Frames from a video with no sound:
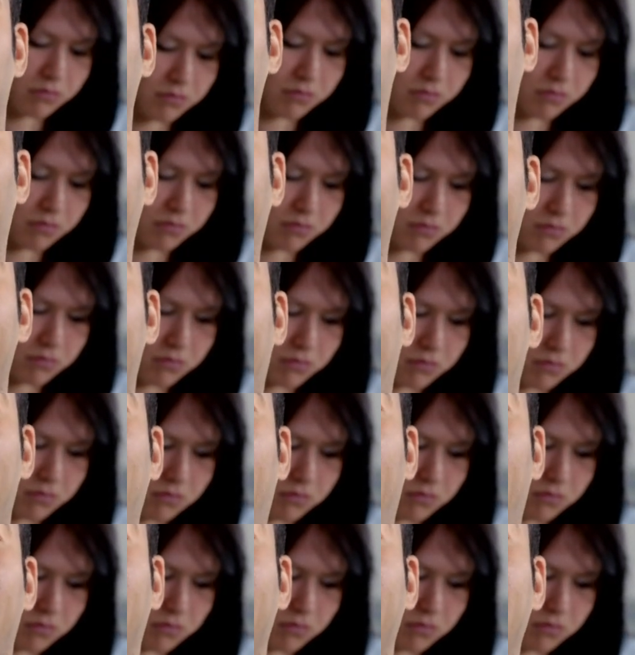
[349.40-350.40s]

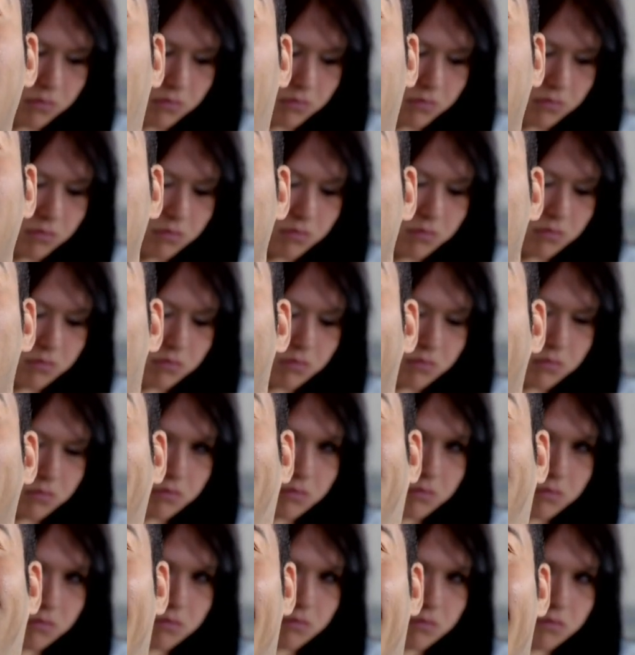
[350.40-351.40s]

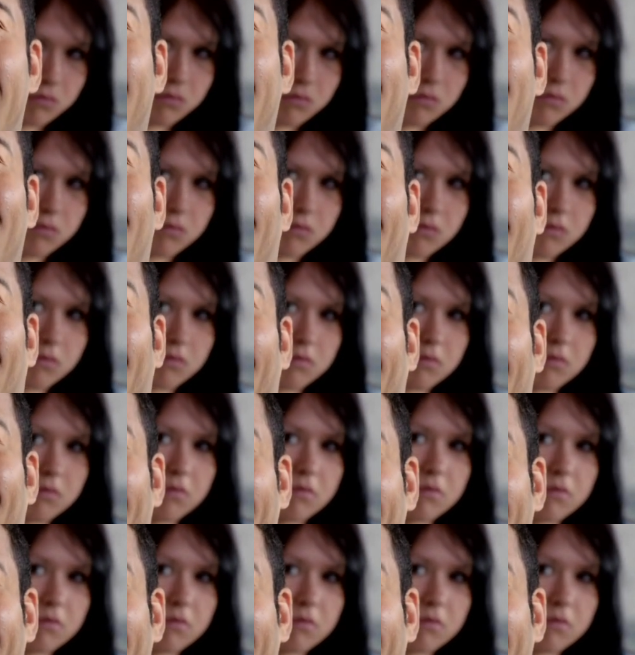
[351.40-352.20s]
The person shown says nothing.